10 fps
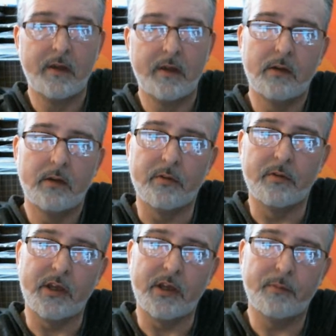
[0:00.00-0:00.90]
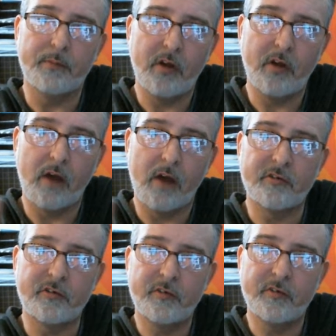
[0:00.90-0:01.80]
We were taken up to the
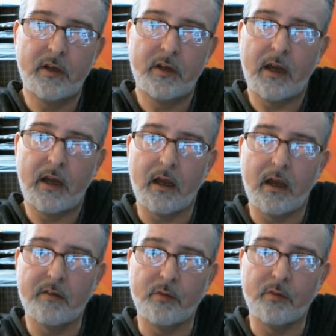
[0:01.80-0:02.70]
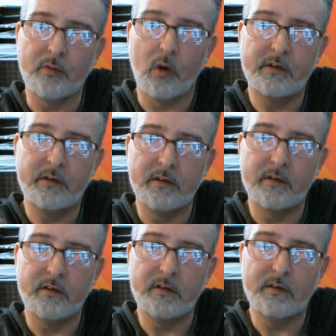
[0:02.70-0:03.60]
officer's. Uh, as we walked
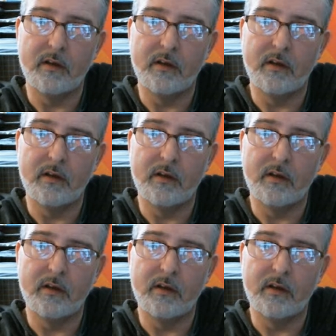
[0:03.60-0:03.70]
in,